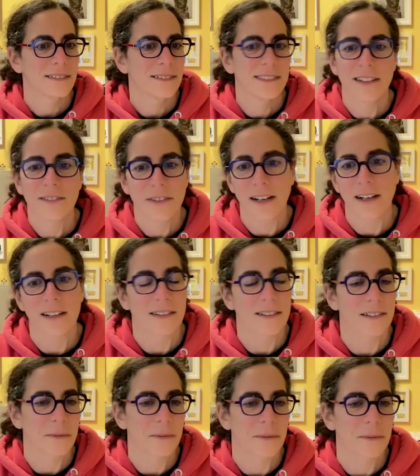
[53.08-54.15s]
set of
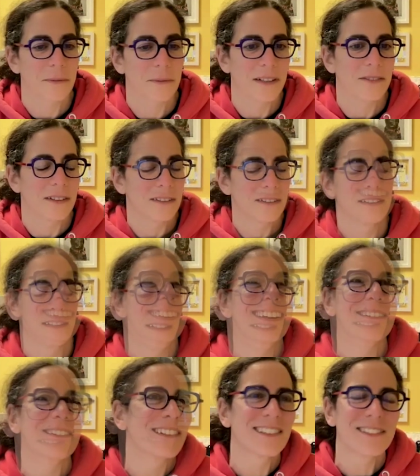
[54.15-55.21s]
characters, whatever.
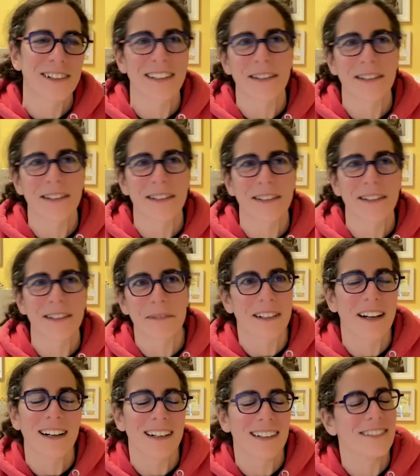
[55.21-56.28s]
And I would just draw them a
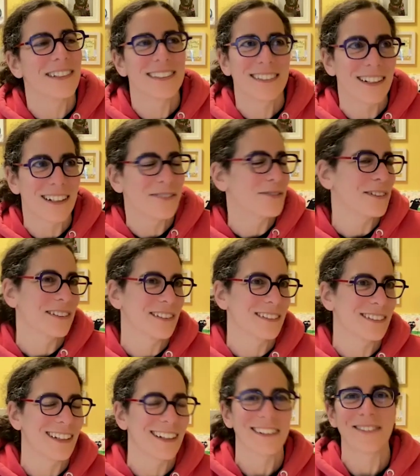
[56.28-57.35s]
lot, doing stuff, which is
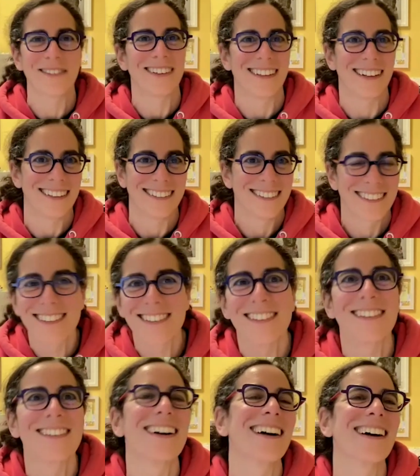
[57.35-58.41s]
kind of what I still
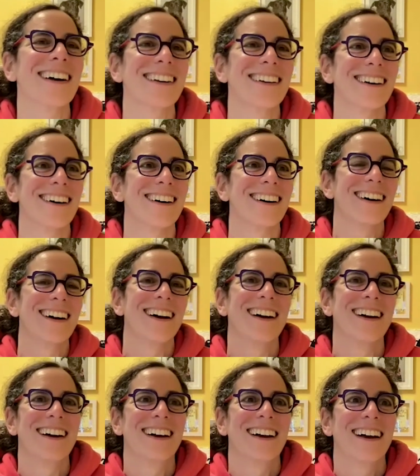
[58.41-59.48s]
do. And
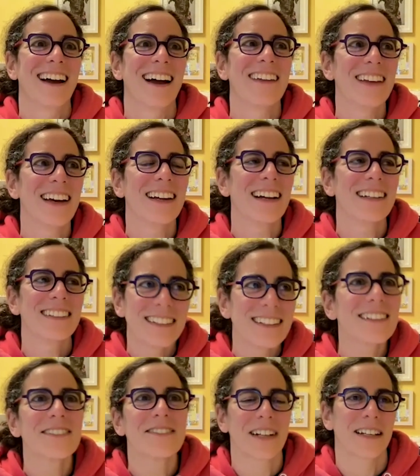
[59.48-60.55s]
then I
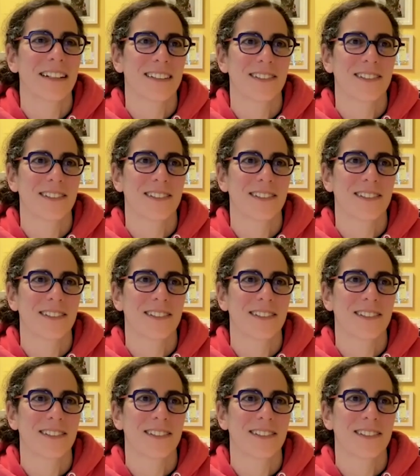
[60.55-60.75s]
didn't write